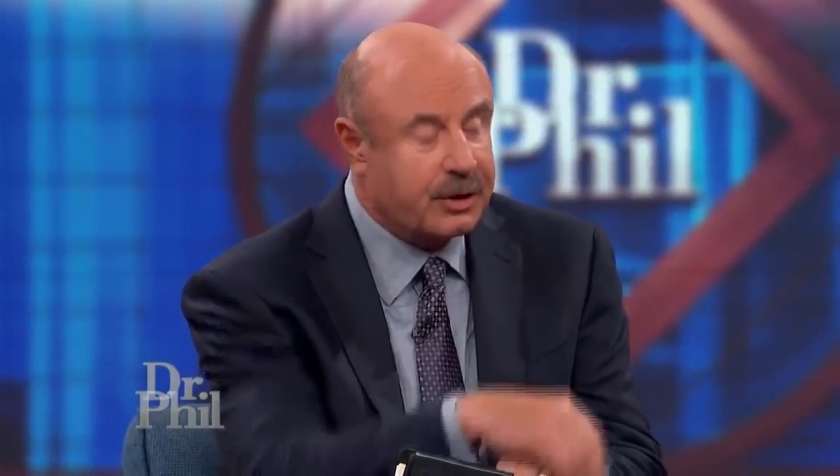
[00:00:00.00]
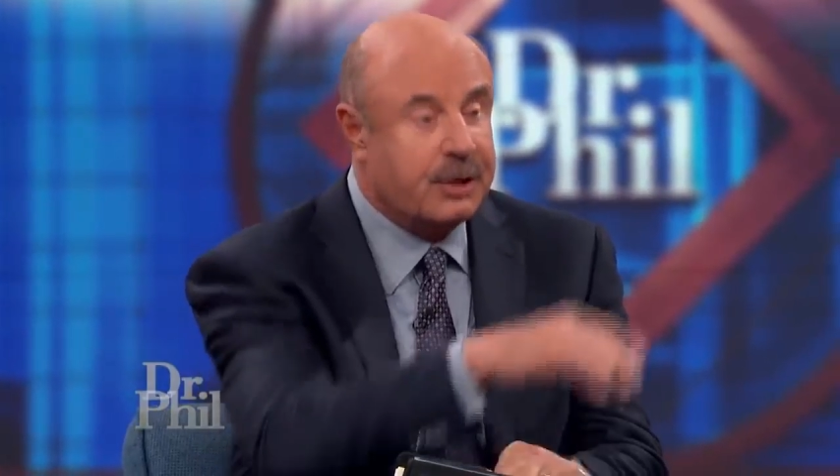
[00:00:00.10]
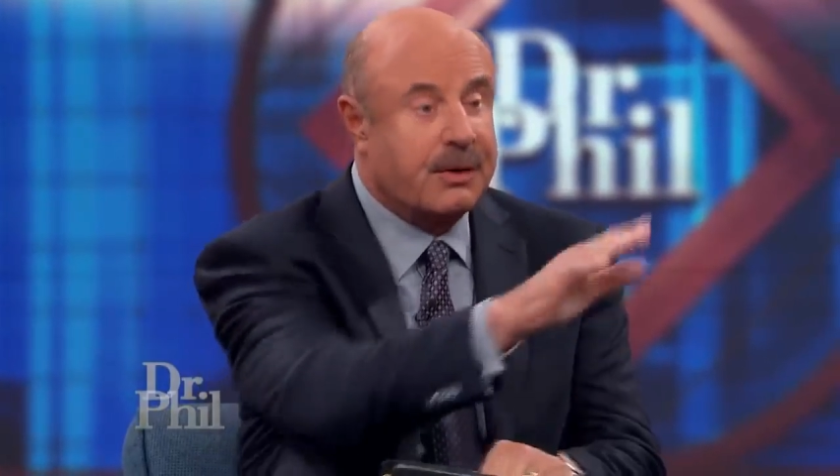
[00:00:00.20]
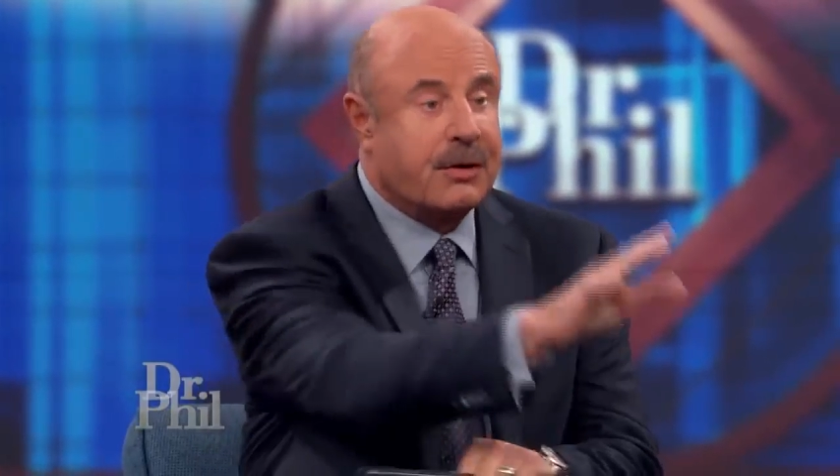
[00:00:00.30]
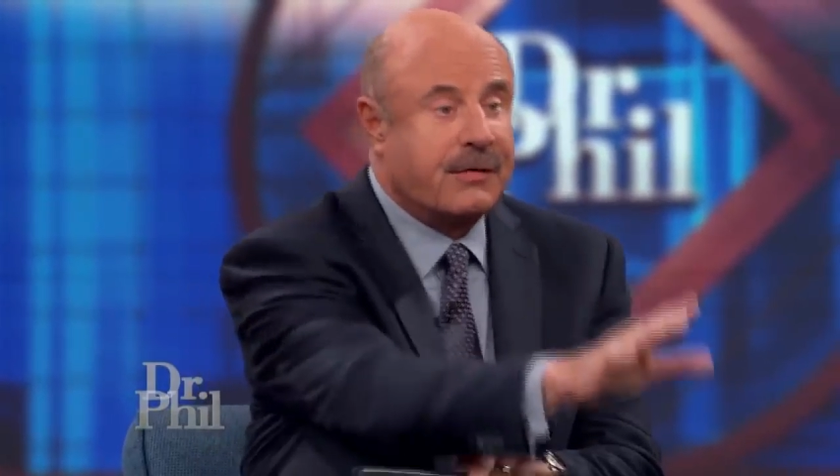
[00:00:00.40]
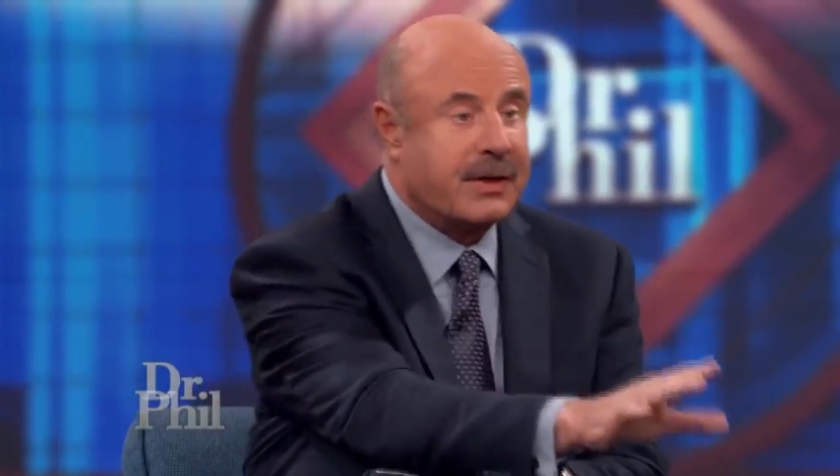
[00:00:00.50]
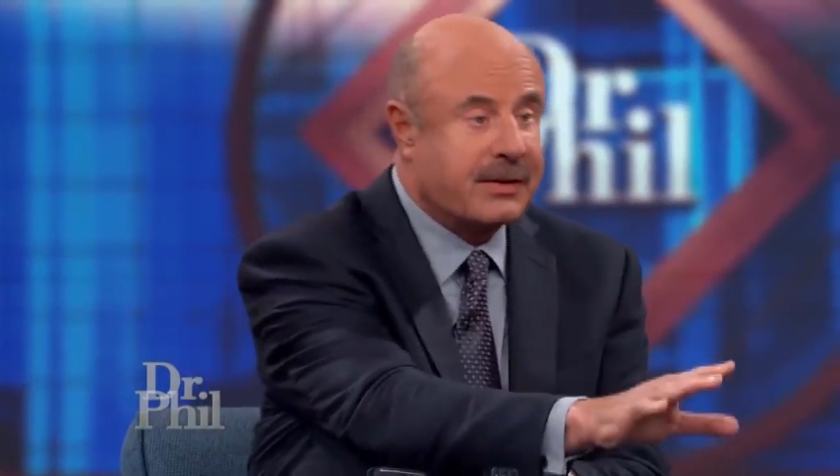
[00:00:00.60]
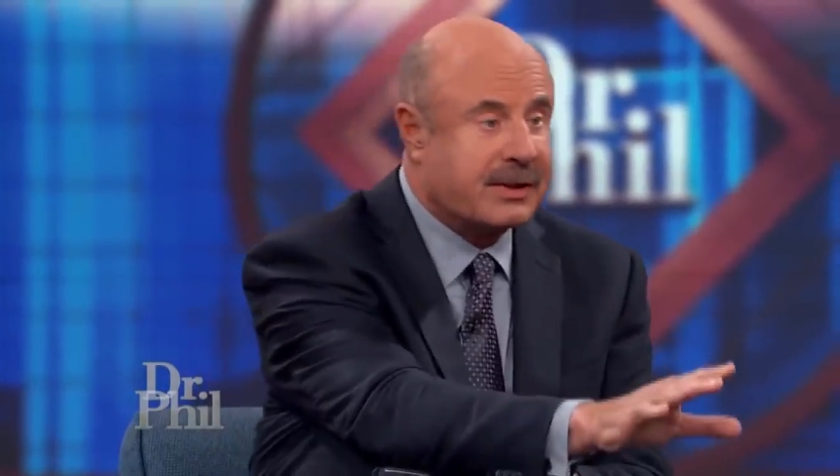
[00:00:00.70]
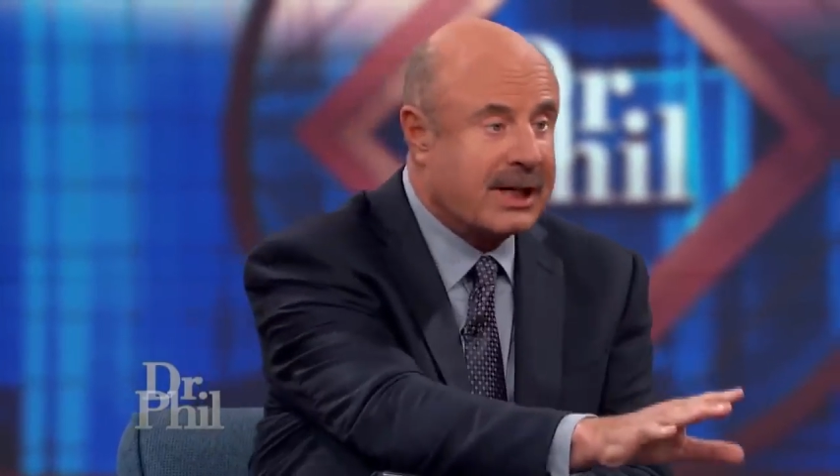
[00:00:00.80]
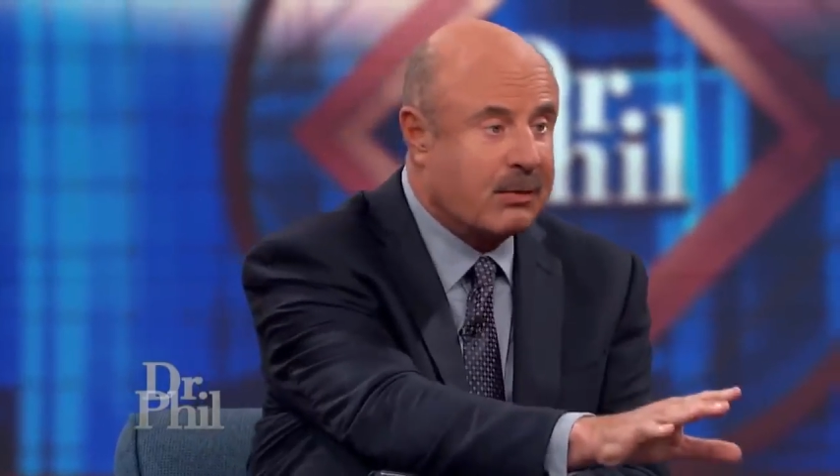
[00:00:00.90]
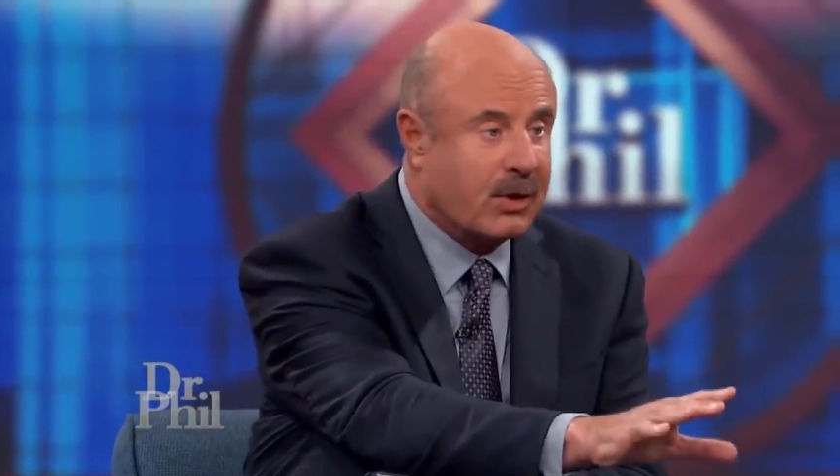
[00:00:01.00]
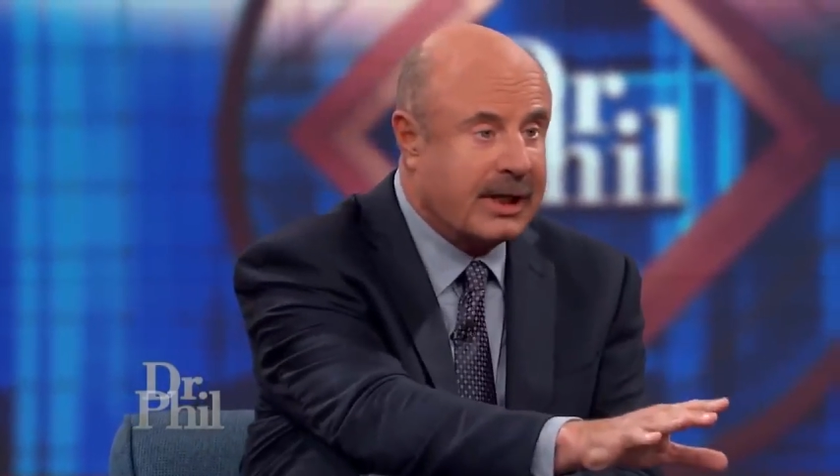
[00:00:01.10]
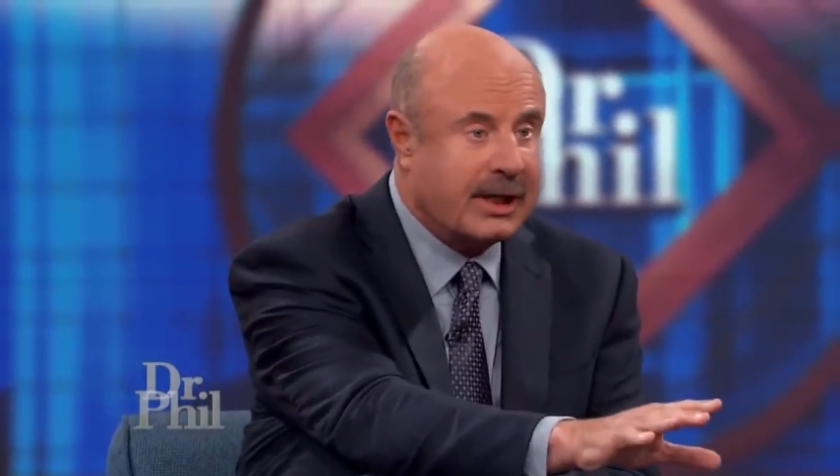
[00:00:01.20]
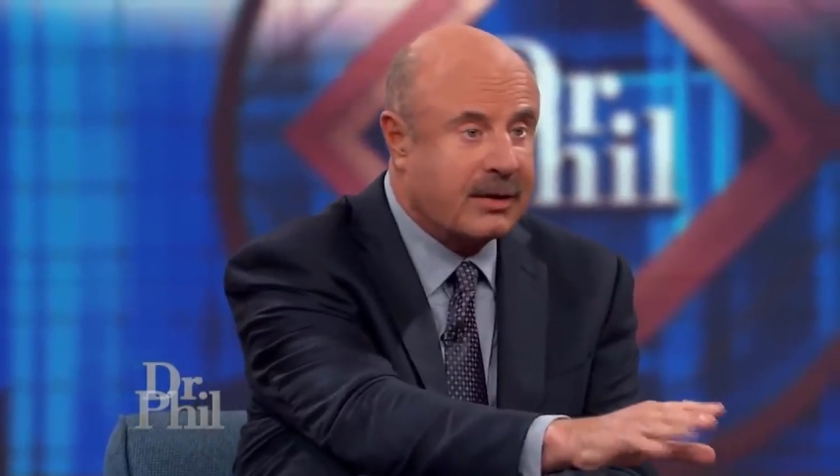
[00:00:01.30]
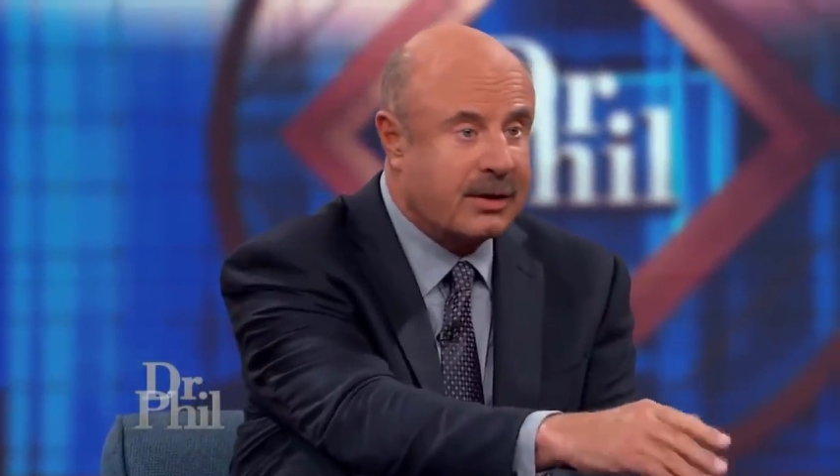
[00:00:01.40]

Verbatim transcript: Do you both feel the same way,